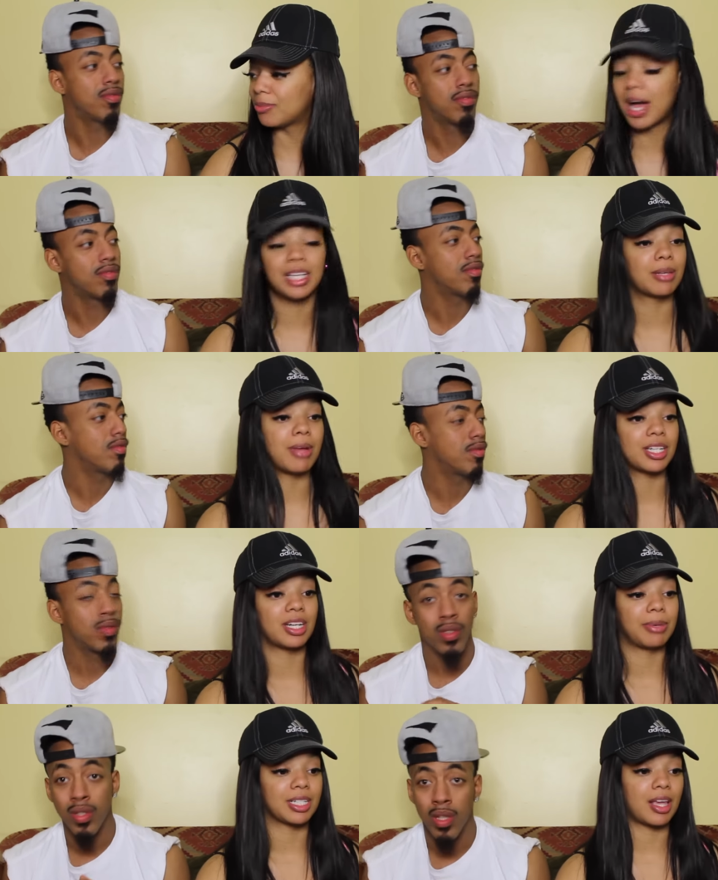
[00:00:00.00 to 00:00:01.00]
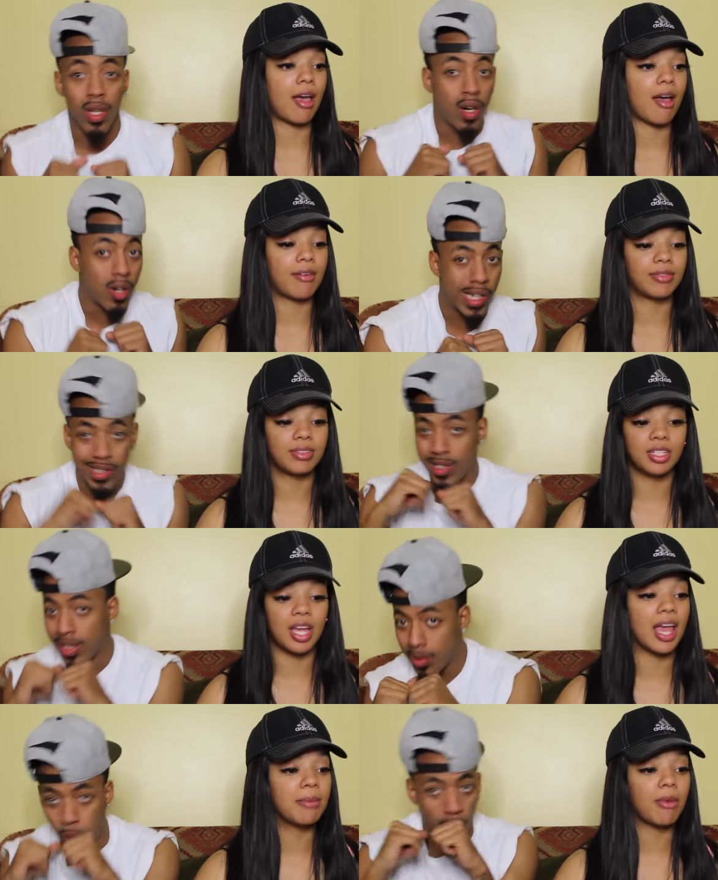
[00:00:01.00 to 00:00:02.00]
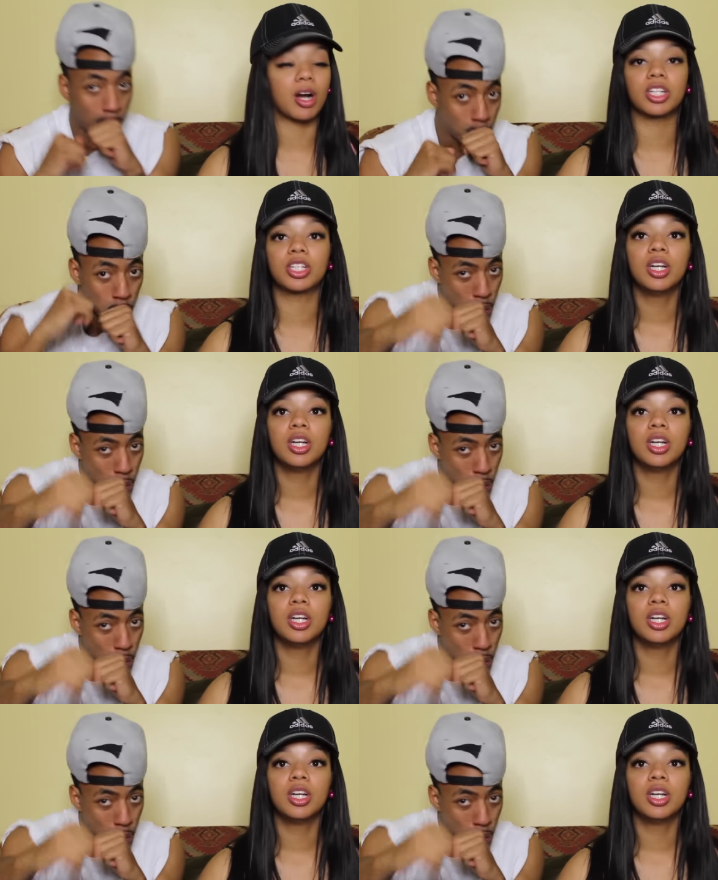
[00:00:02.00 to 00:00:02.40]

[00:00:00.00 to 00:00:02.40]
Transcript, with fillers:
Speaker 1: the boxing match they about to have. Oh, shit. In like March.